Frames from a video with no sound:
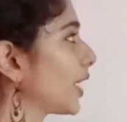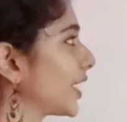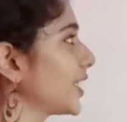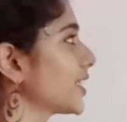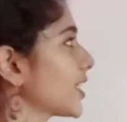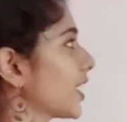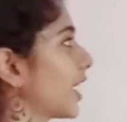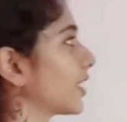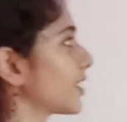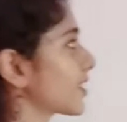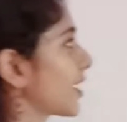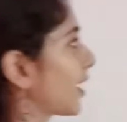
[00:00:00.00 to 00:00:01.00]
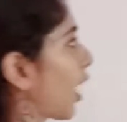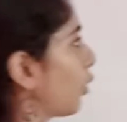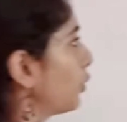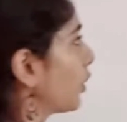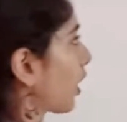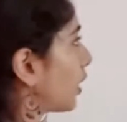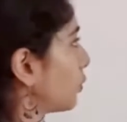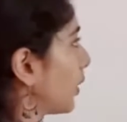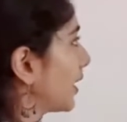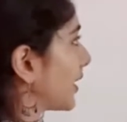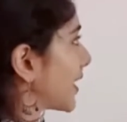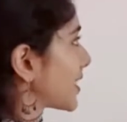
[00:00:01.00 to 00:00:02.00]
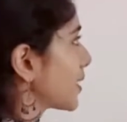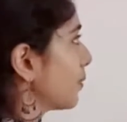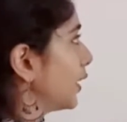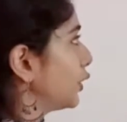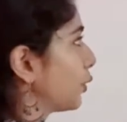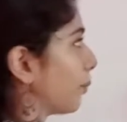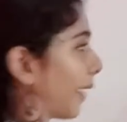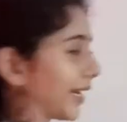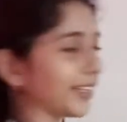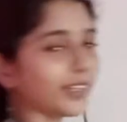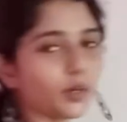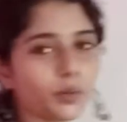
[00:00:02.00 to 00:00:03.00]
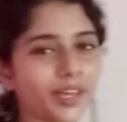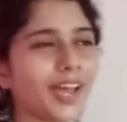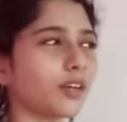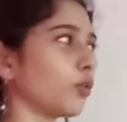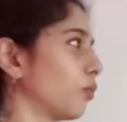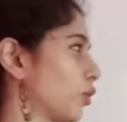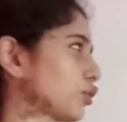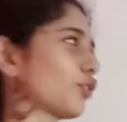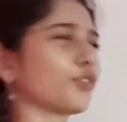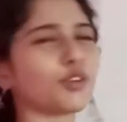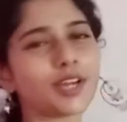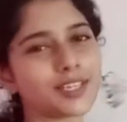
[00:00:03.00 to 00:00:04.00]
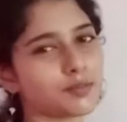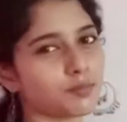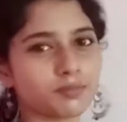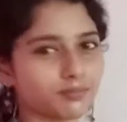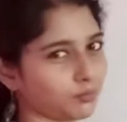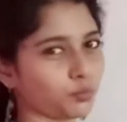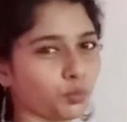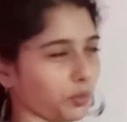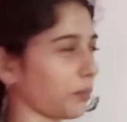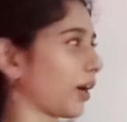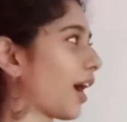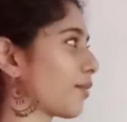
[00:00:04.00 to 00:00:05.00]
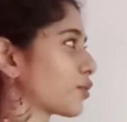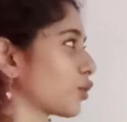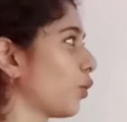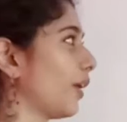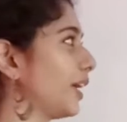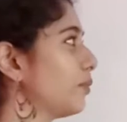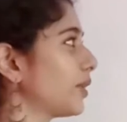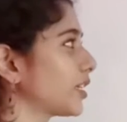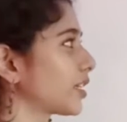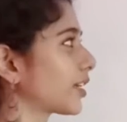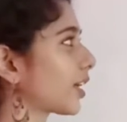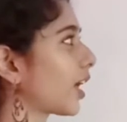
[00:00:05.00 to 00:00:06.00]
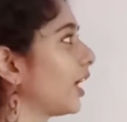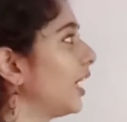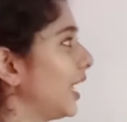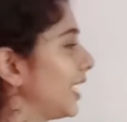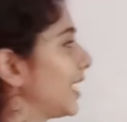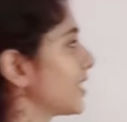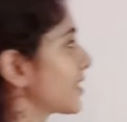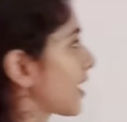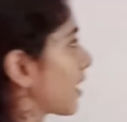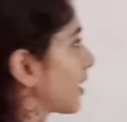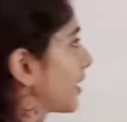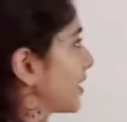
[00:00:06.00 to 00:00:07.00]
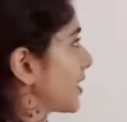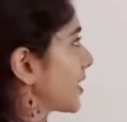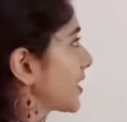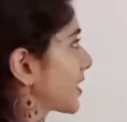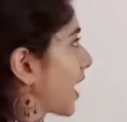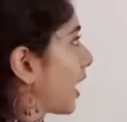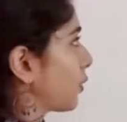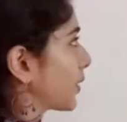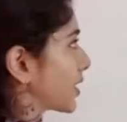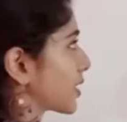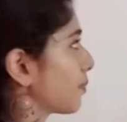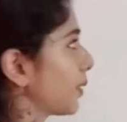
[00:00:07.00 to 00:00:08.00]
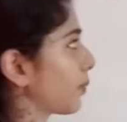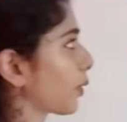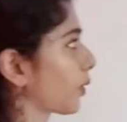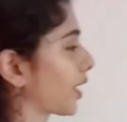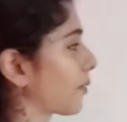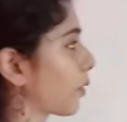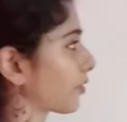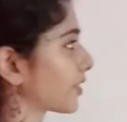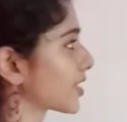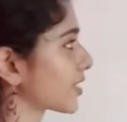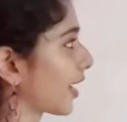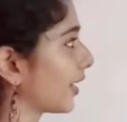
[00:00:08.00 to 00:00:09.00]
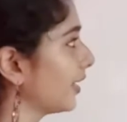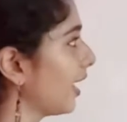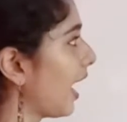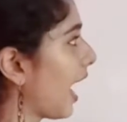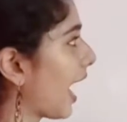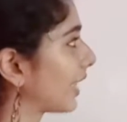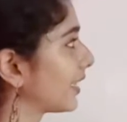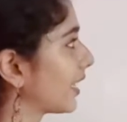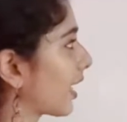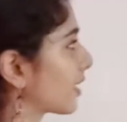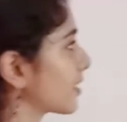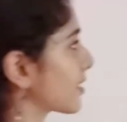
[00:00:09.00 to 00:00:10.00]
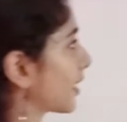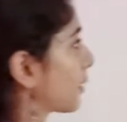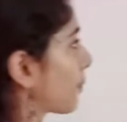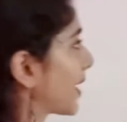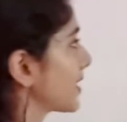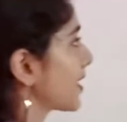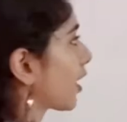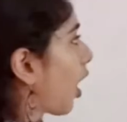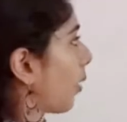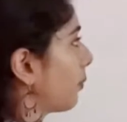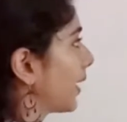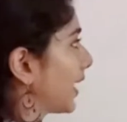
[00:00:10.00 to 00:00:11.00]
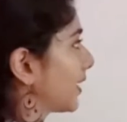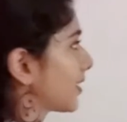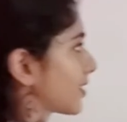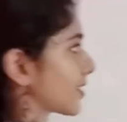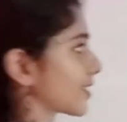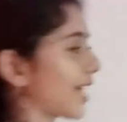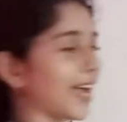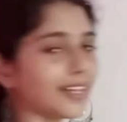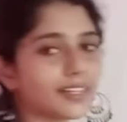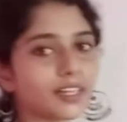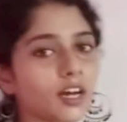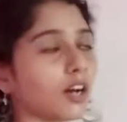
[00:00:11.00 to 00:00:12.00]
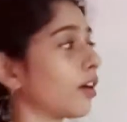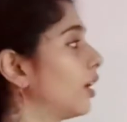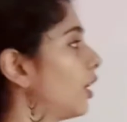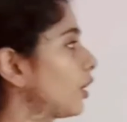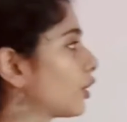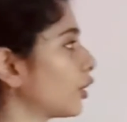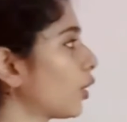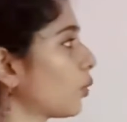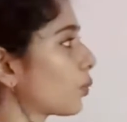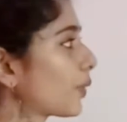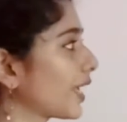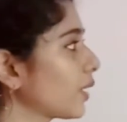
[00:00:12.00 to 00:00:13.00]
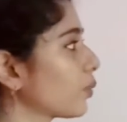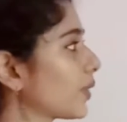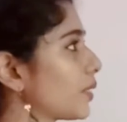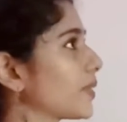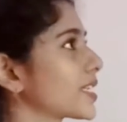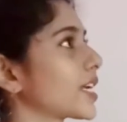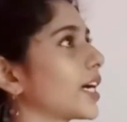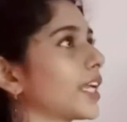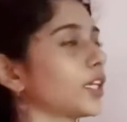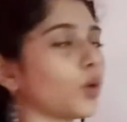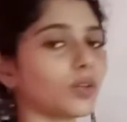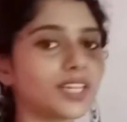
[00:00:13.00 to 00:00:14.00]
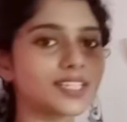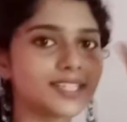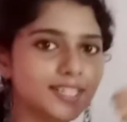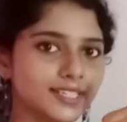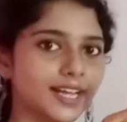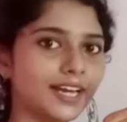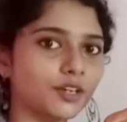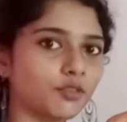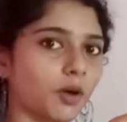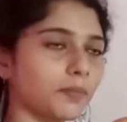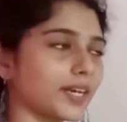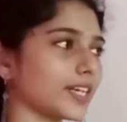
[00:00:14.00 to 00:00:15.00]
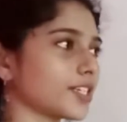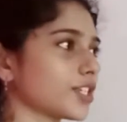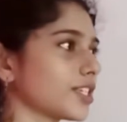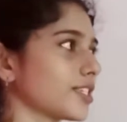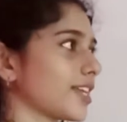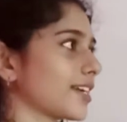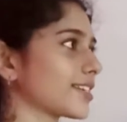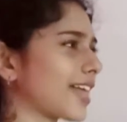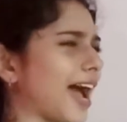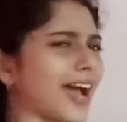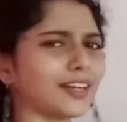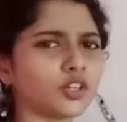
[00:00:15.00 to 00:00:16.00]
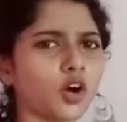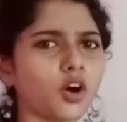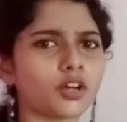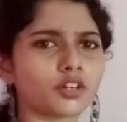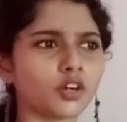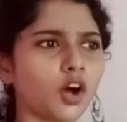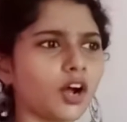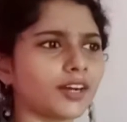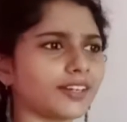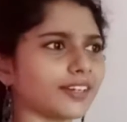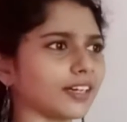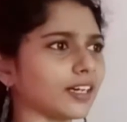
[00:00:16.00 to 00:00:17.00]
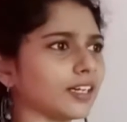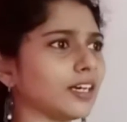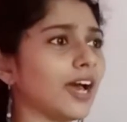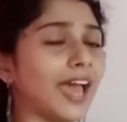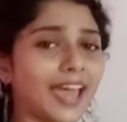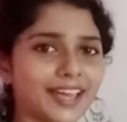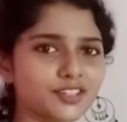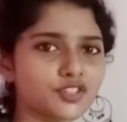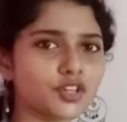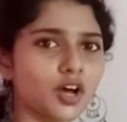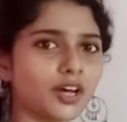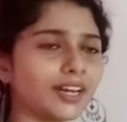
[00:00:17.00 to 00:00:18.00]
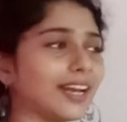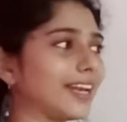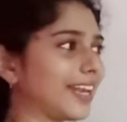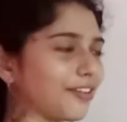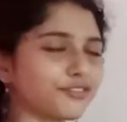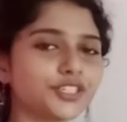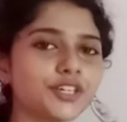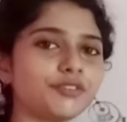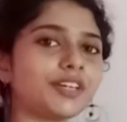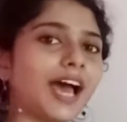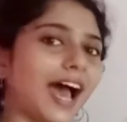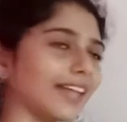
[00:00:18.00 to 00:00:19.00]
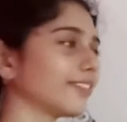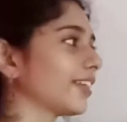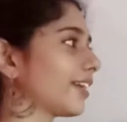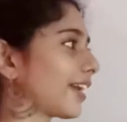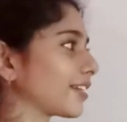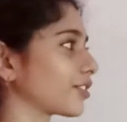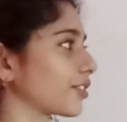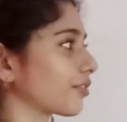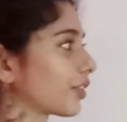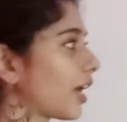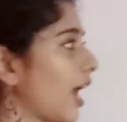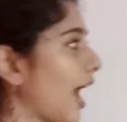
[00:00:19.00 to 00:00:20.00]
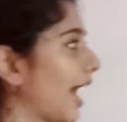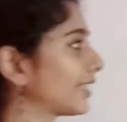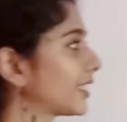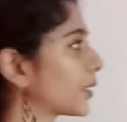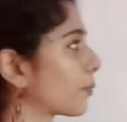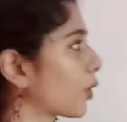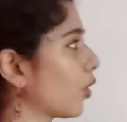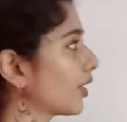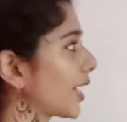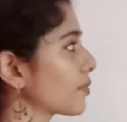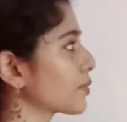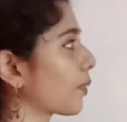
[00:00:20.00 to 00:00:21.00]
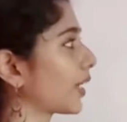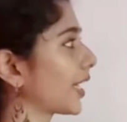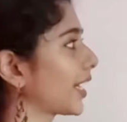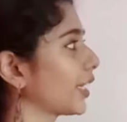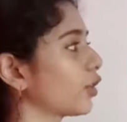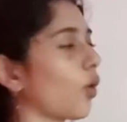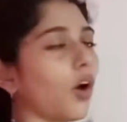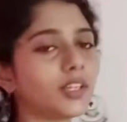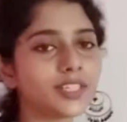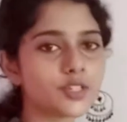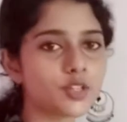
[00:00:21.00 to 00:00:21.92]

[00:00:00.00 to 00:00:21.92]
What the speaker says: initially understand how to convert decimal to binary, okay? I know most of you guys would perhaps know it, but let's initially start with a simple program of this kind and then understand the basic operators that we will be studying totally 6 kind of operations, that is AND, OR, NOT, XOR, left shift and then right shift. And then the programs pertaining to all these